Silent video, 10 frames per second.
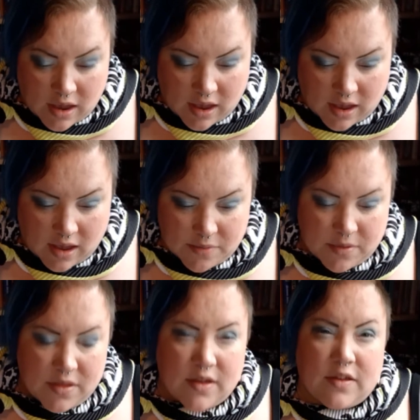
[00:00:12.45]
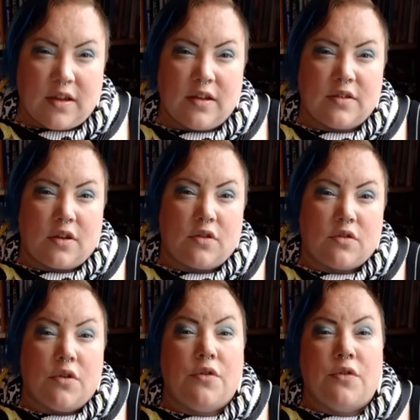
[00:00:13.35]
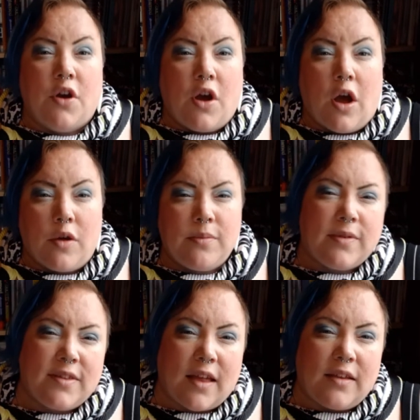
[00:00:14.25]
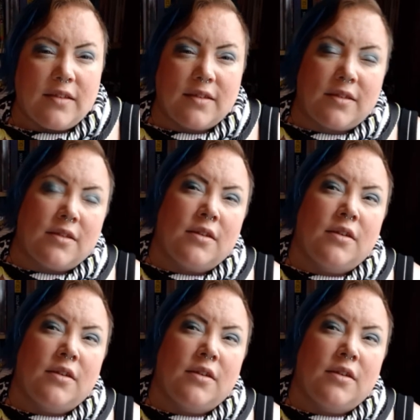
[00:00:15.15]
This is a sort of home scents,